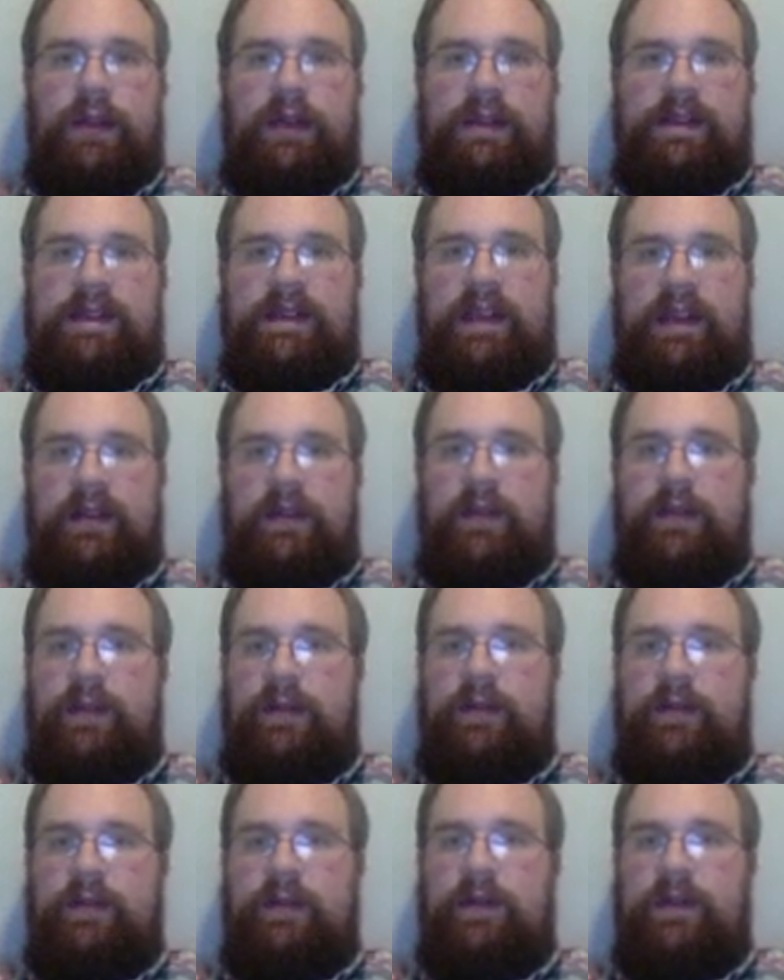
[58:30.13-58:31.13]
a
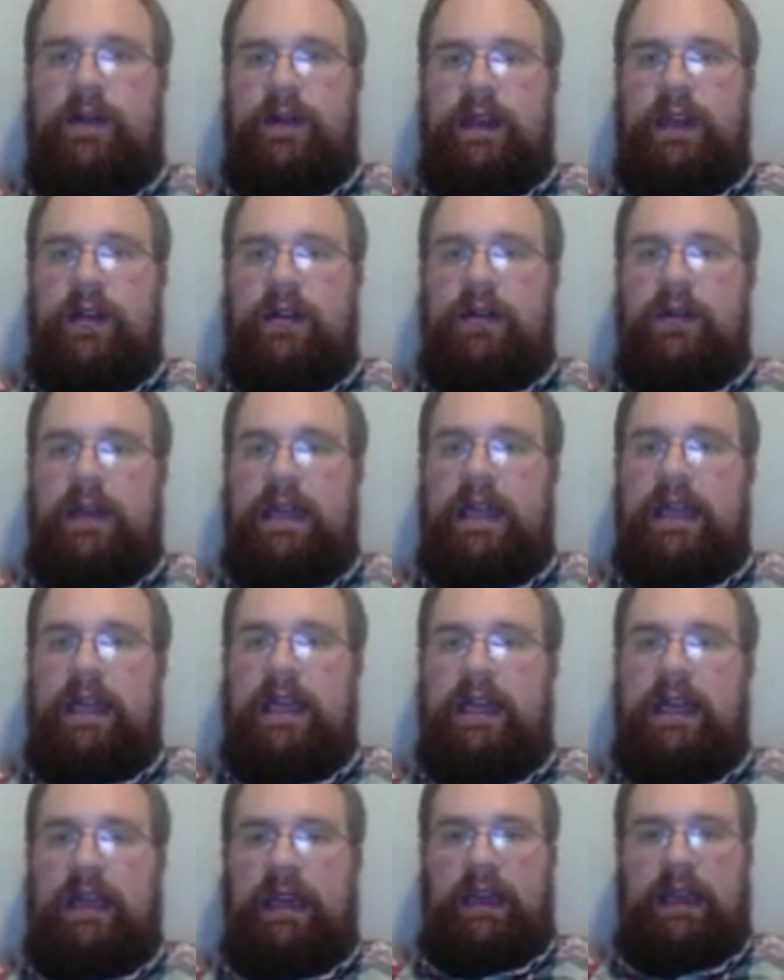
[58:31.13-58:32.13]
single Twin
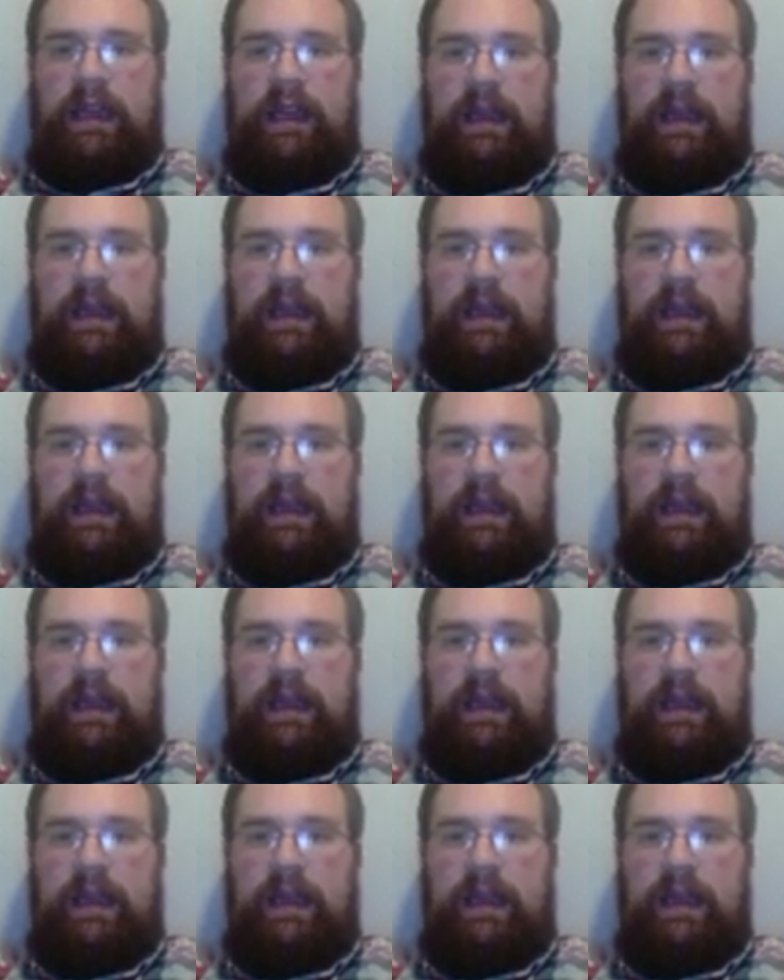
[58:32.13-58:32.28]
Autocannon.